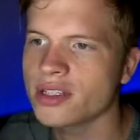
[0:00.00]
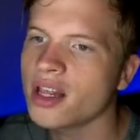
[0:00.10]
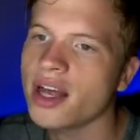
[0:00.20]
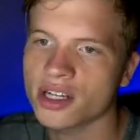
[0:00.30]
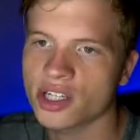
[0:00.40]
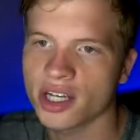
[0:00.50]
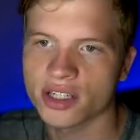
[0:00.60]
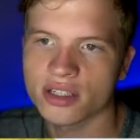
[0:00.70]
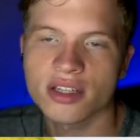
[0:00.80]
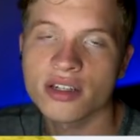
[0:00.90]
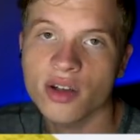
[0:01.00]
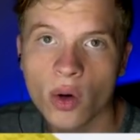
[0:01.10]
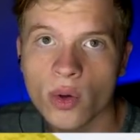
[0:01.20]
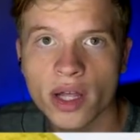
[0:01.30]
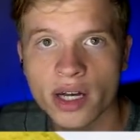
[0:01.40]
a lot of changes. There's a
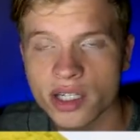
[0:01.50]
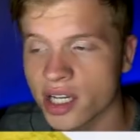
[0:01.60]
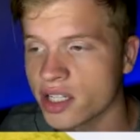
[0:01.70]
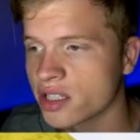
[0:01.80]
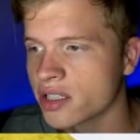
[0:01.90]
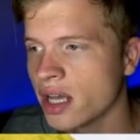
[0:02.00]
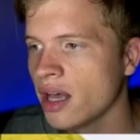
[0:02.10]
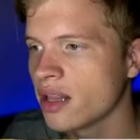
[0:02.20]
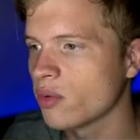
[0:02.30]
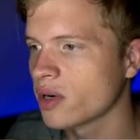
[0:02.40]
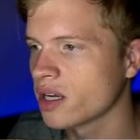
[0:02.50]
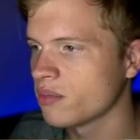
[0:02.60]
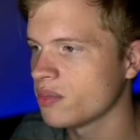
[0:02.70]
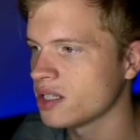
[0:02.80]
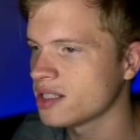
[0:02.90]
whole lot of changes that we're gonna
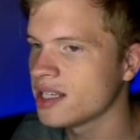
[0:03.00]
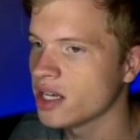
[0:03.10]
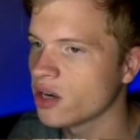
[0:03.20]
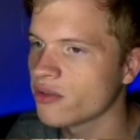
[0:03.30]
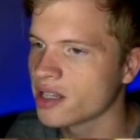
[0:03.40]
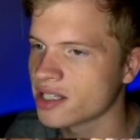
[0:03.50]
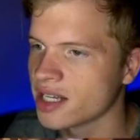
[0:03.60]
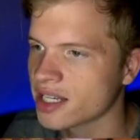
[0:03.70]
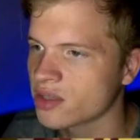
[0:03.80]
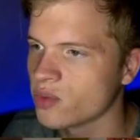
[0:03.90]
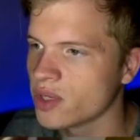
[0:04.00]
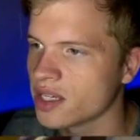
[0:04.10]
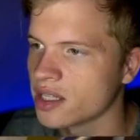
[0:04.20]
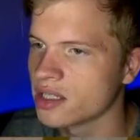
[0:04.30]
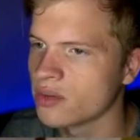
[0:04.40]
be seeing over this next
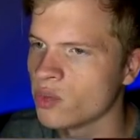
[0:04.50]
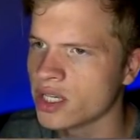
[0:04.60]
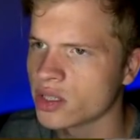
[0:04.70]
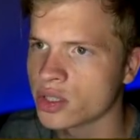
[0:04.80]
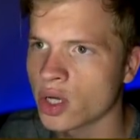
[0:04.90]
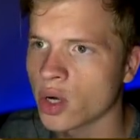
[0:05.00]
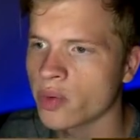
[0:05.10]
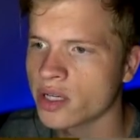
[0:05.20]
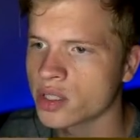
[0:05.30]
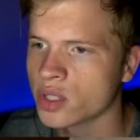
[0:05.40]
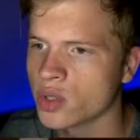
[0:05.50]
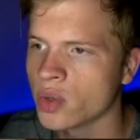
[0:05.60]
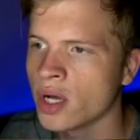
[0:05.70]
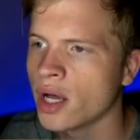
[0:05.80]
week or two.